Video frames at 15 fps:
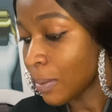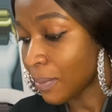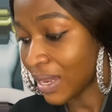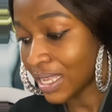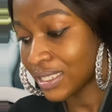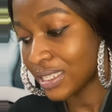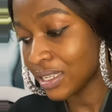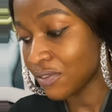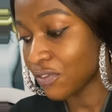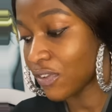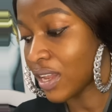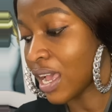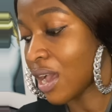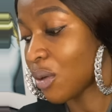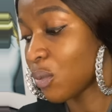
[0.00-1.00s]
Plantain
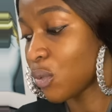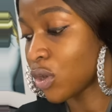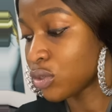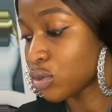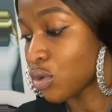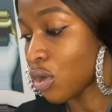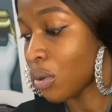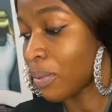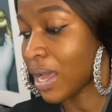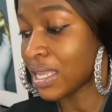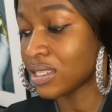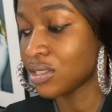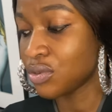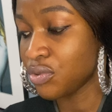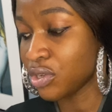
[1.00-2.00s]
flour, 1 cup
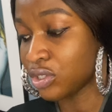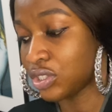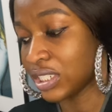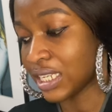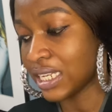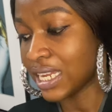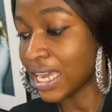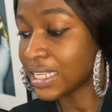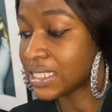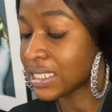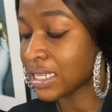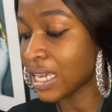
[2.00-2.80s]
has 390